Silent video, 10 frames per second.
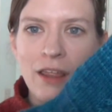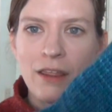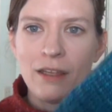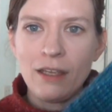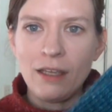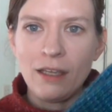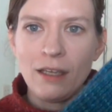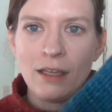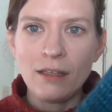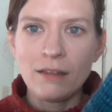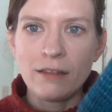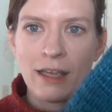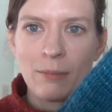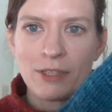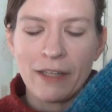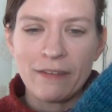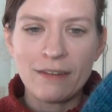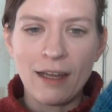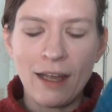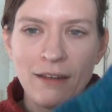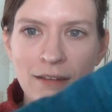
the cable down the side